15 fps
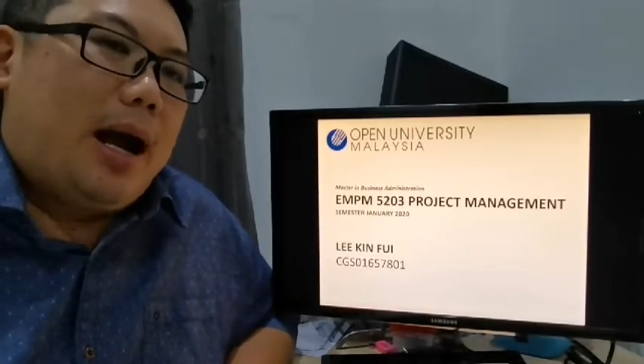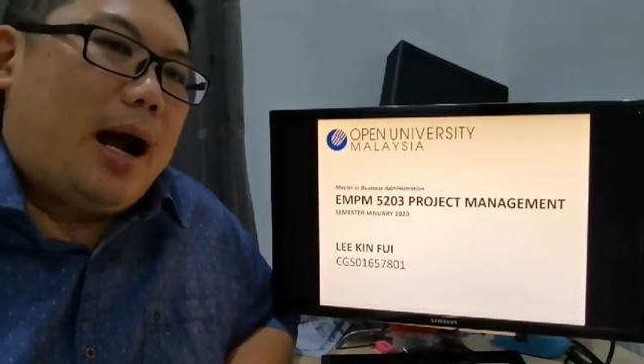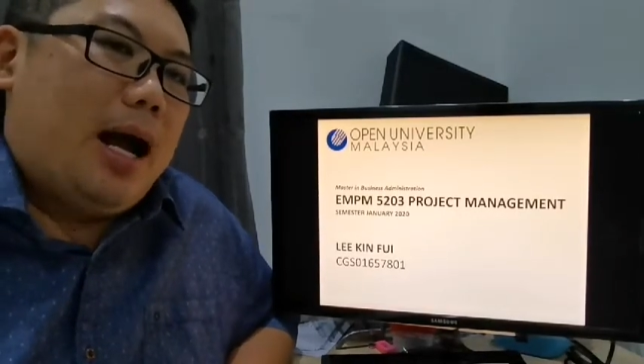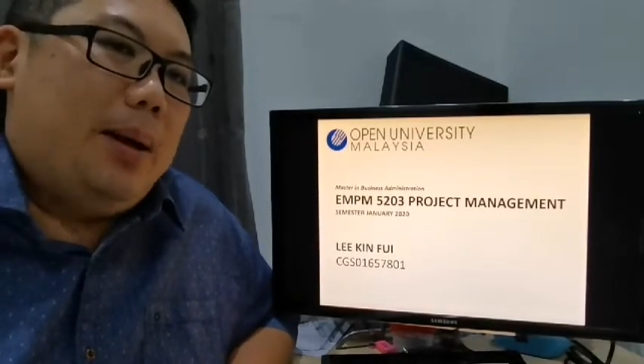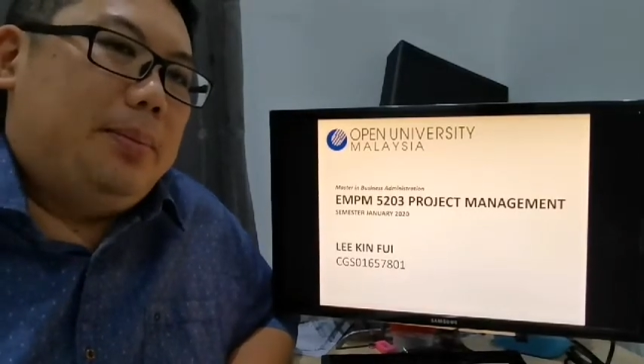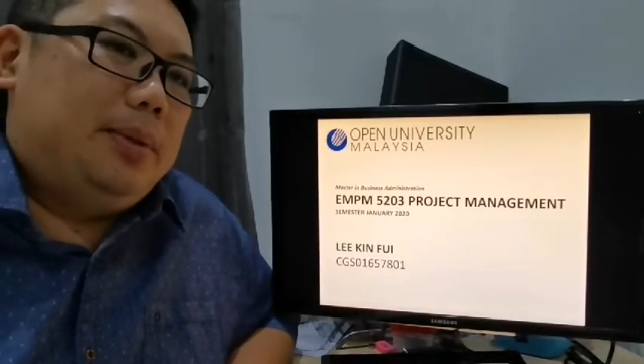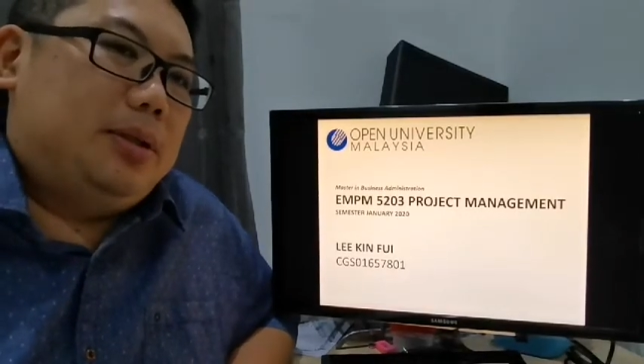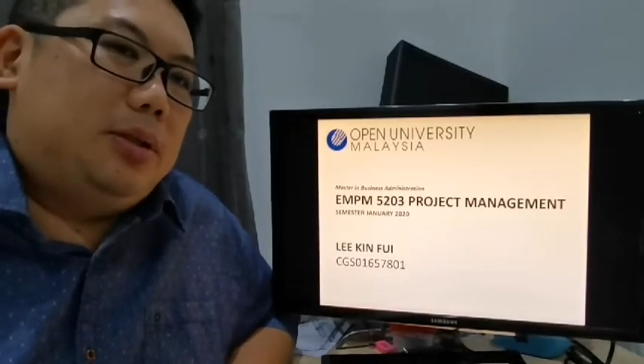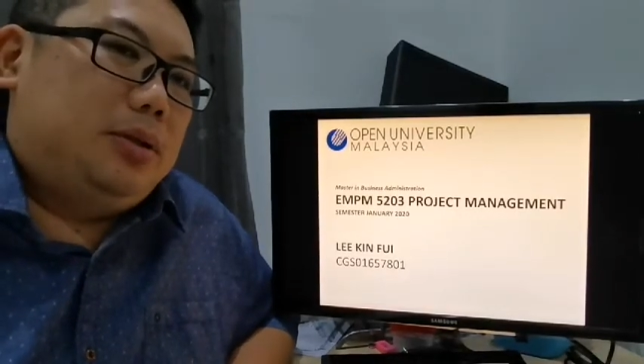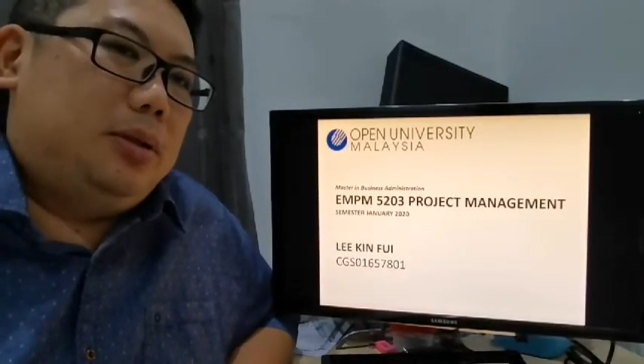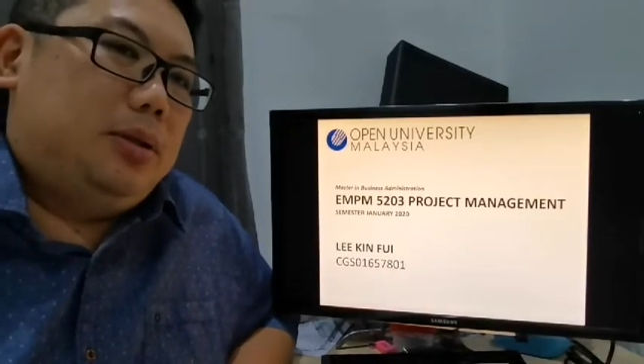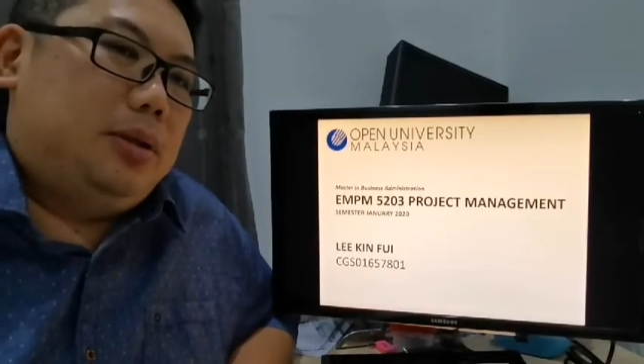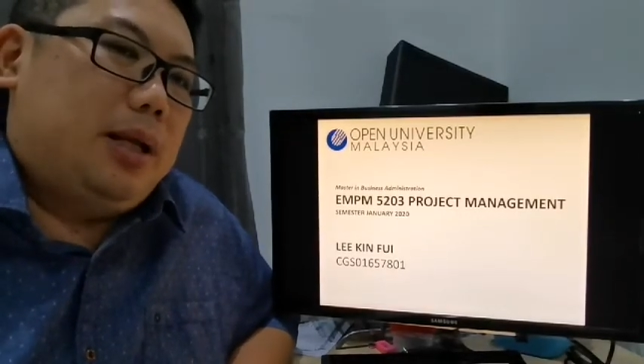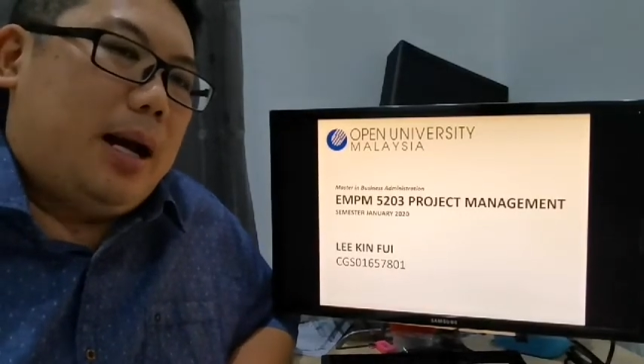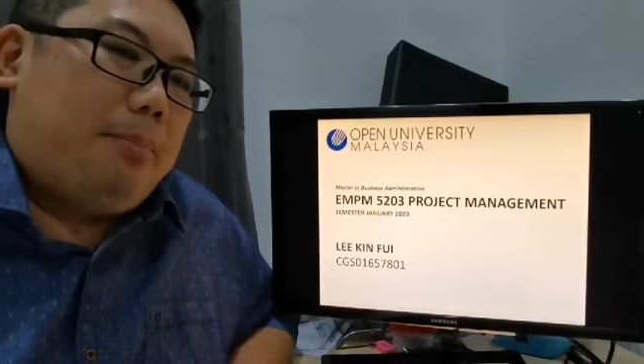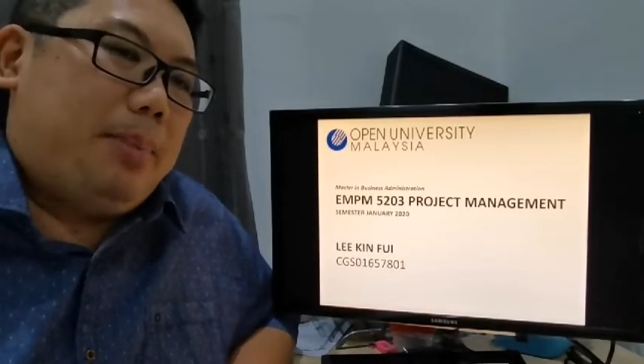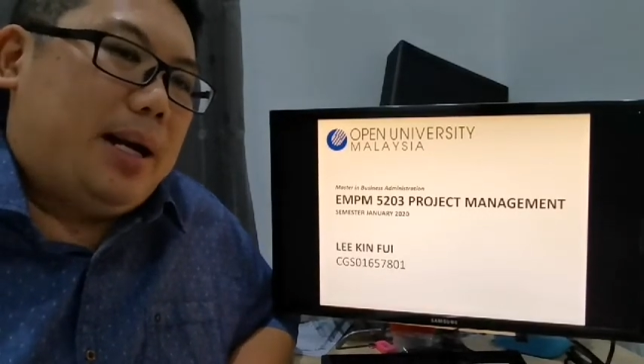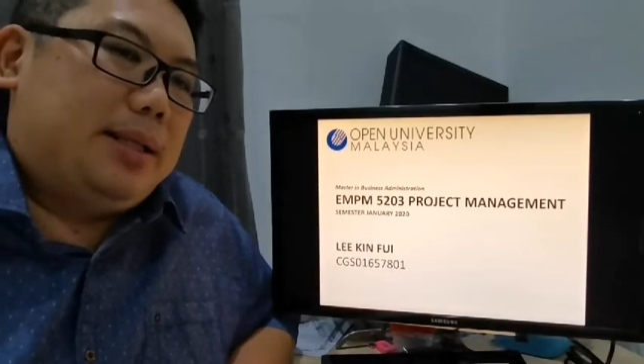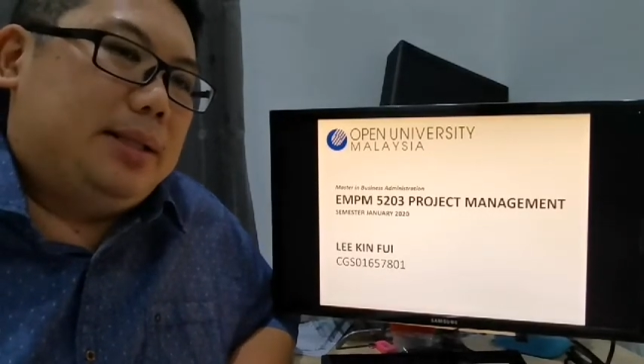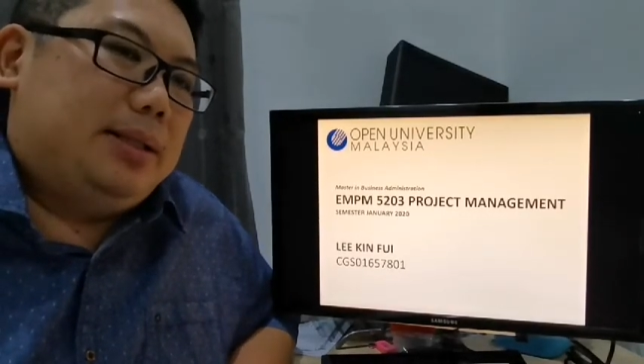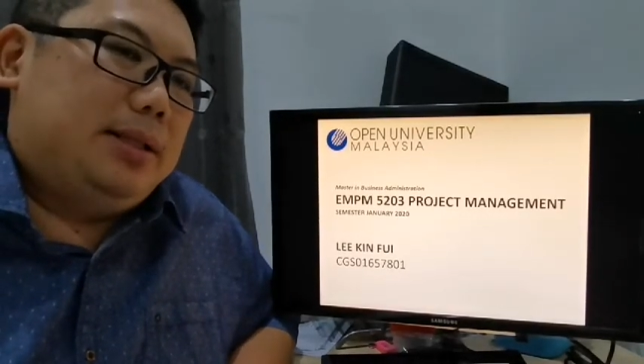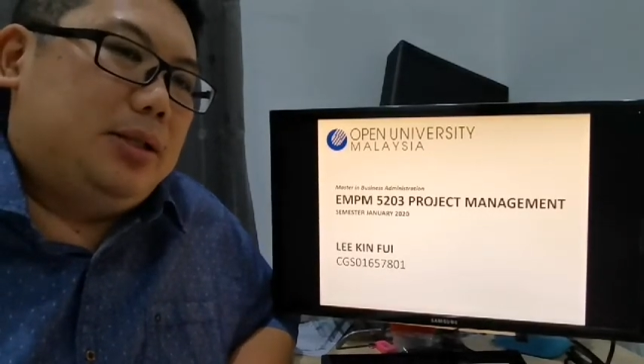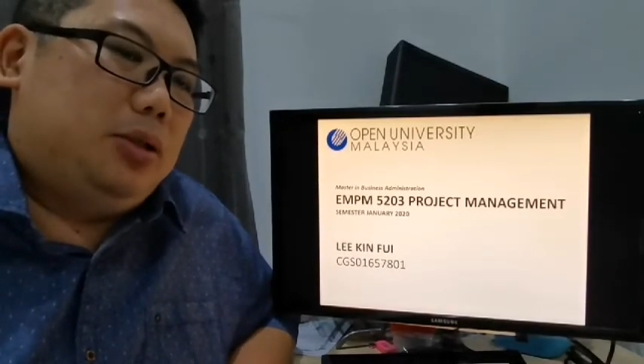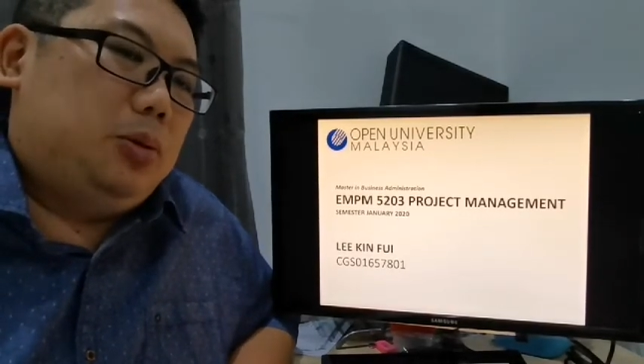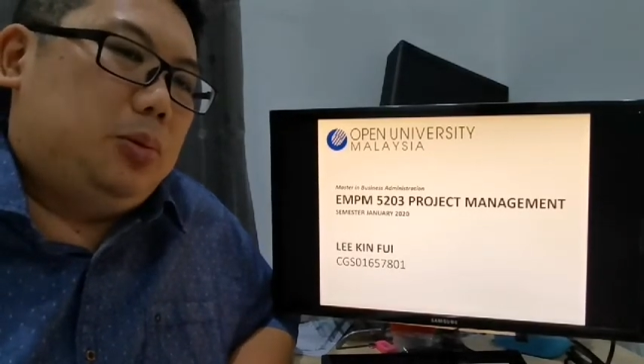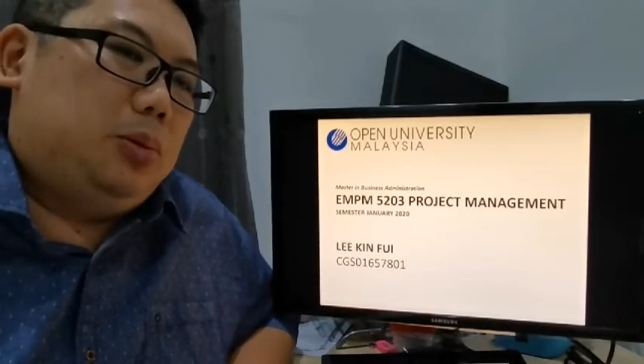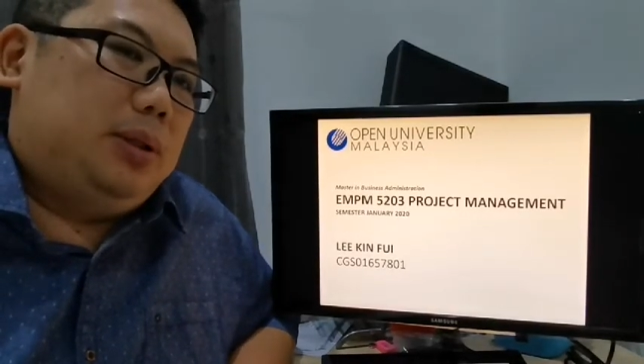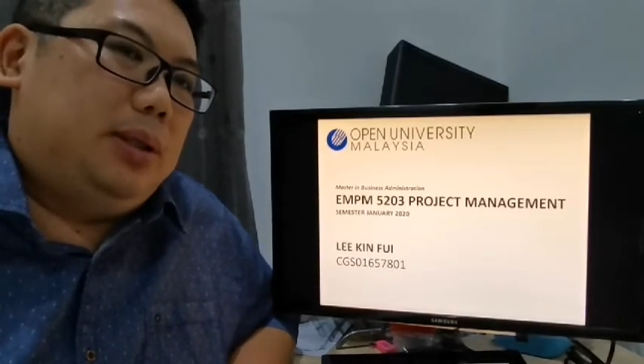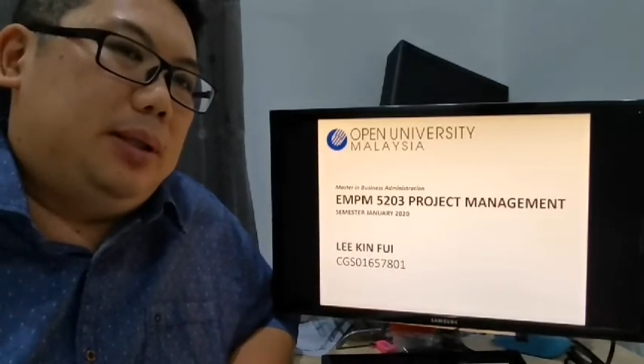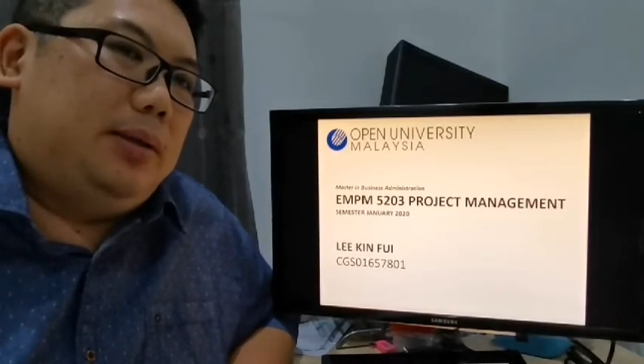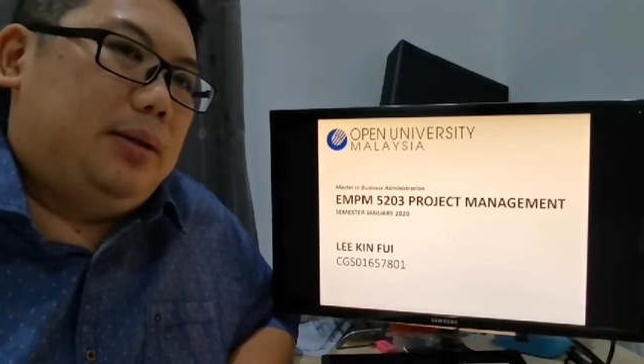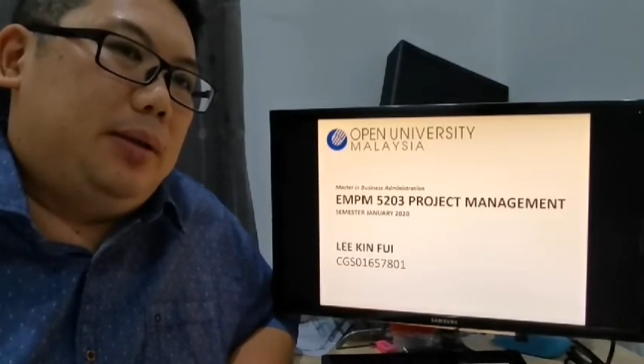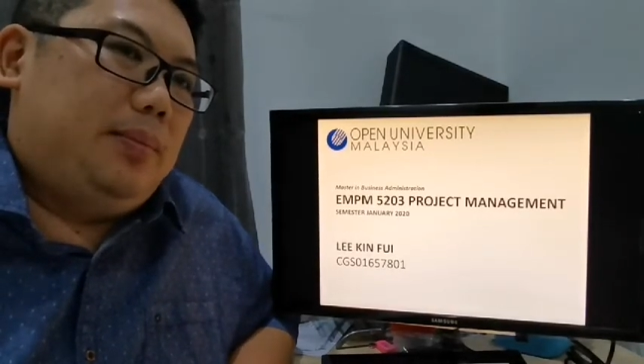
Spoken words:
I am a master's student